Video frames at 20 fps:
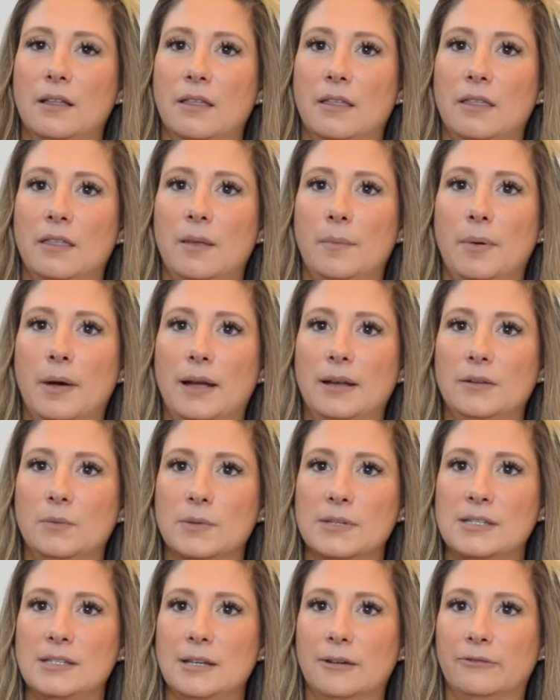the button
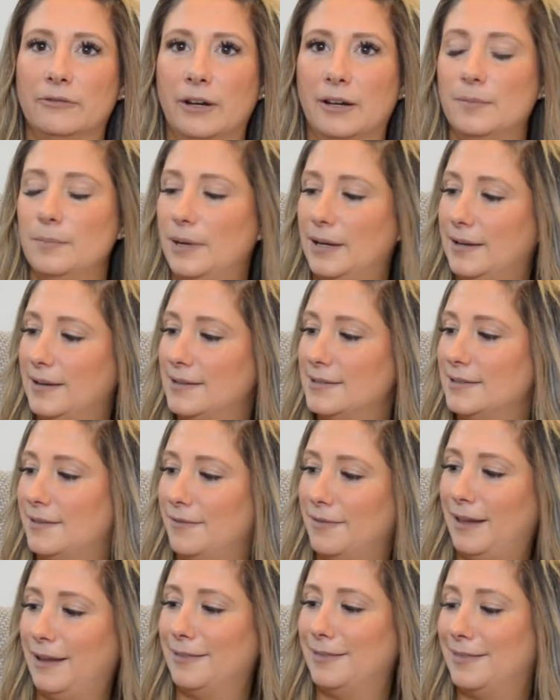was different because of
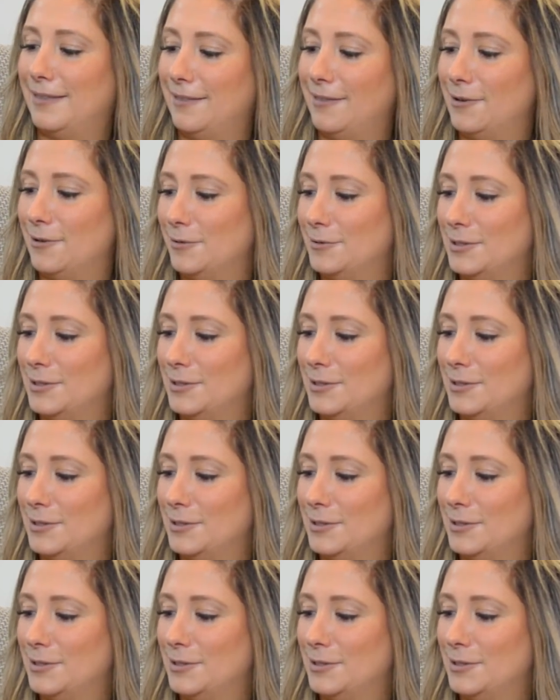like the little